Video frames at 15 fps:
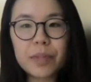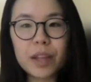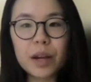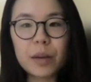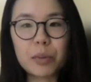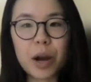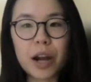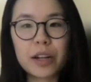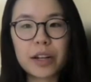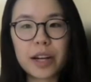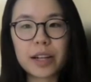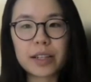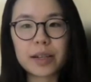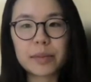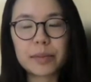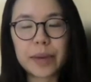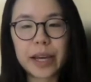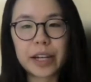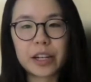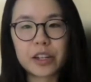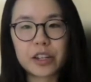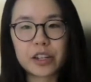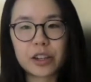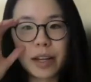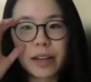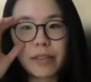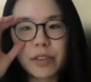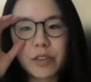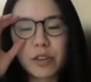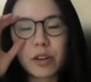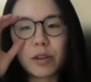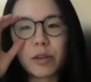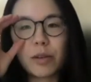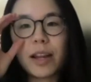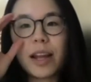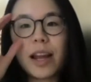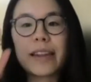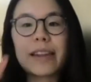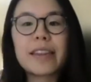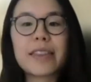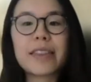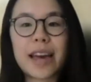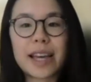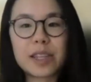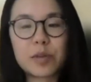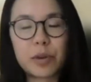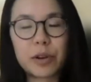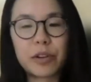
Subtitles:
a product manager. And so I think that's where